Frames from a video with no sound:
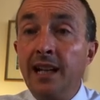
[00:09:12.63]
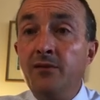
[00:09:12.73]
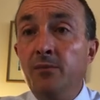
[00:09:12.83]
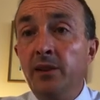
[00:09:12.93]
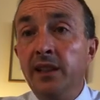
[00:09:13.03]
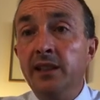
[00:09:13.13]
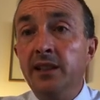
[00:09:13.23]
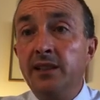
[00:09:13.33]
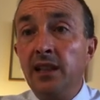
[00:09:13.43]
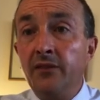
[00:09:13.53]
everybody in
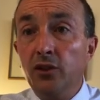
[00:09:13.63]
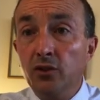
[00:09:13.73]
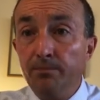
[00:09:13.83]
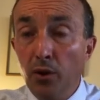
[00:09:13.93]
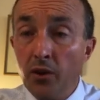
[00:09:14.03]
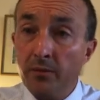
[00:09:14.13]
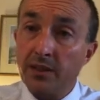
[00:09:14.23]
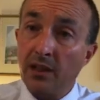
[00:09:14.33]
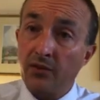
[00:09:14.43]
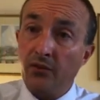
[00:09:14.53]
Year 7 who's put
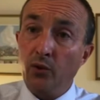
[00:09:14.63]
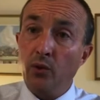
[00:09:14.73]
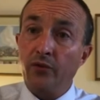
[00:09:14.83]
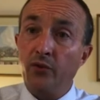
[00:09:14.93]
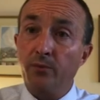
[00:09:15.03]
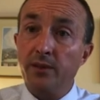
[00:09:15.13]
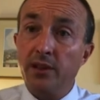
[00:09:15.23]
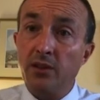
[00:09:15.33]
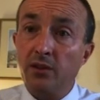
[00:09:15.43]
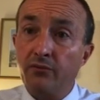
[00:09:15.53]
themselves forward for a
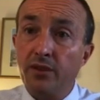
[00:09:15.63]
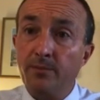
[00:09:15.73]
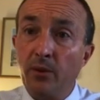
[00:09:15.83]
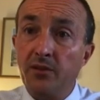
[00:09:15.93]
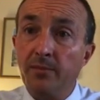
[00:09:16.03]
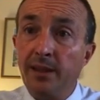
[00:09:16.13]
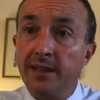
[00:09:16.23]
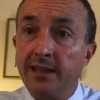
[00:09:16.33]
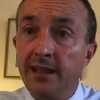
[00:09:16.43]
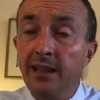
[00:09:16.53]
position of
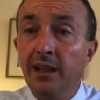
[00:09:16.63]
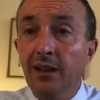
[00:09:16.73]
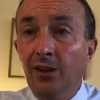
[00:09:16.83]
responsibility.